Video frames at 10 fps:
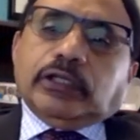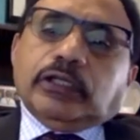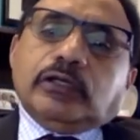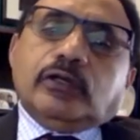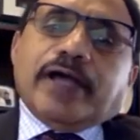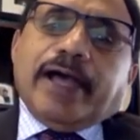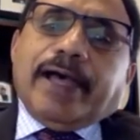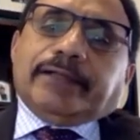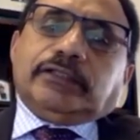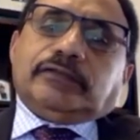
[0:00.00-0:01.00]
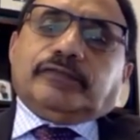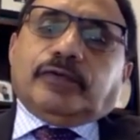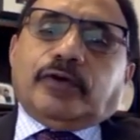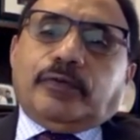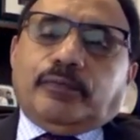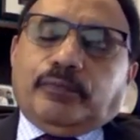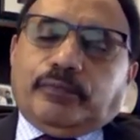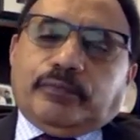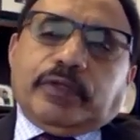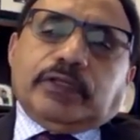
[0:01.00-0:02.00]
look at it from
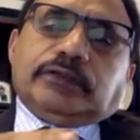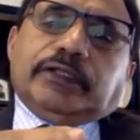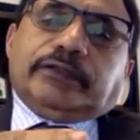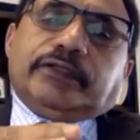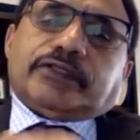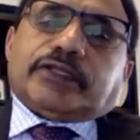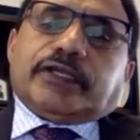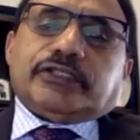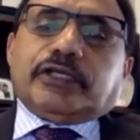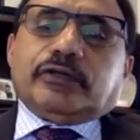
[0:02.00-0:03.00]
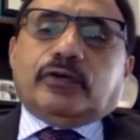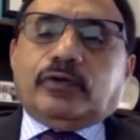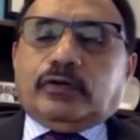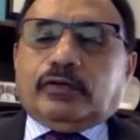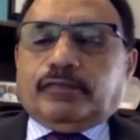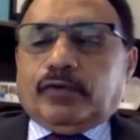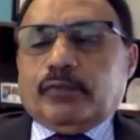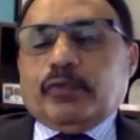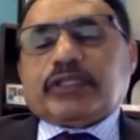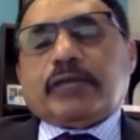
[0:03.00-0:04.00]
the discussion or from
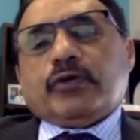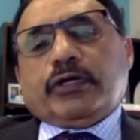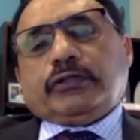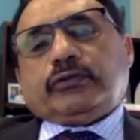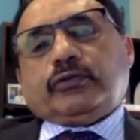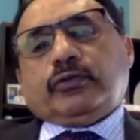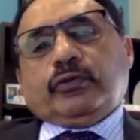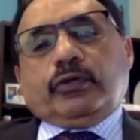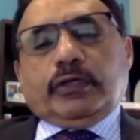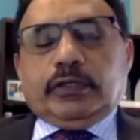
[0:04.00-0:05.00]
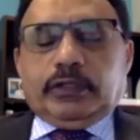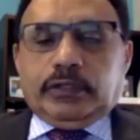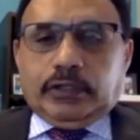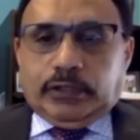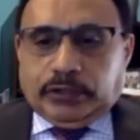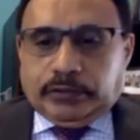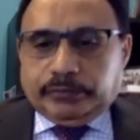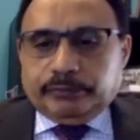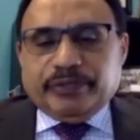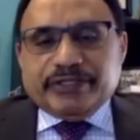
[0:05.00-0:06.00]
what I'm going to
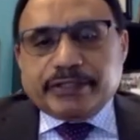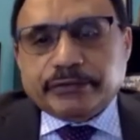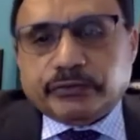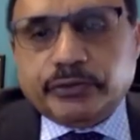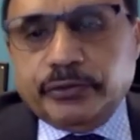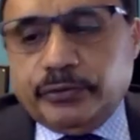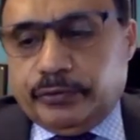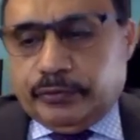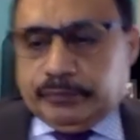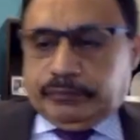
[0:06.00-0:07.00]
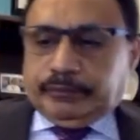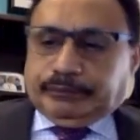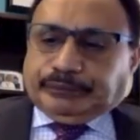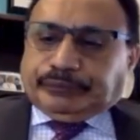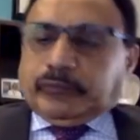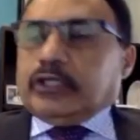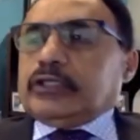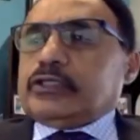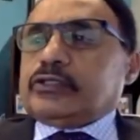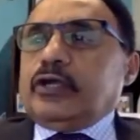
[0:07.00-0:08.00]
present to you.
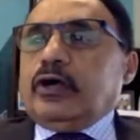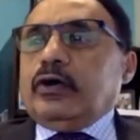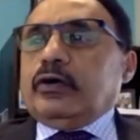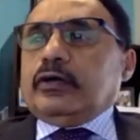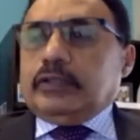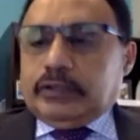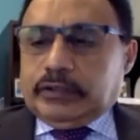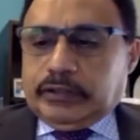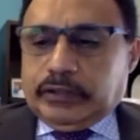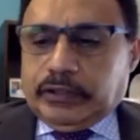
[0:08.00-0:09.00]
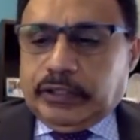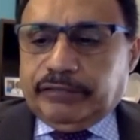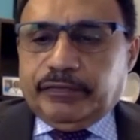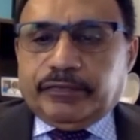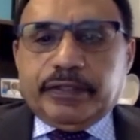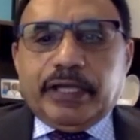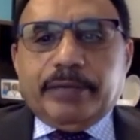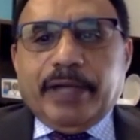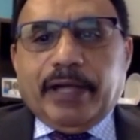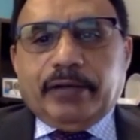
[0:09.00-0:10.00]
So if you think
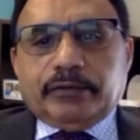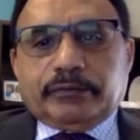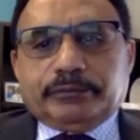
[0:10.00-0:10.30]
about